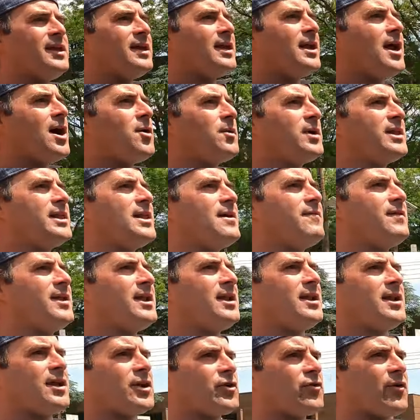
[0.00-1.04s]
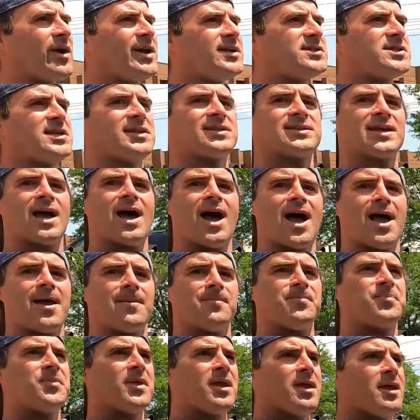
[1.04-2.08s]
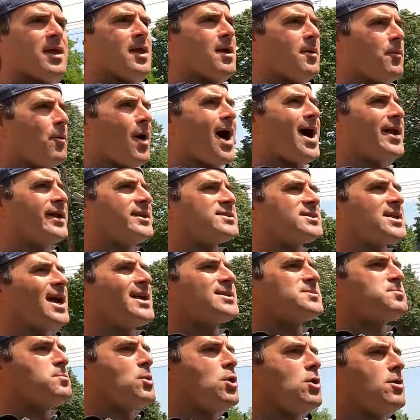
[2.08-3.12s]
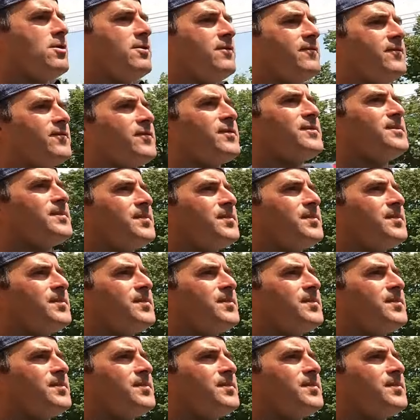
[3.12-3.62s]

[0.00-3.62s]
You know, we're living in a crazy time. Wow, this does move.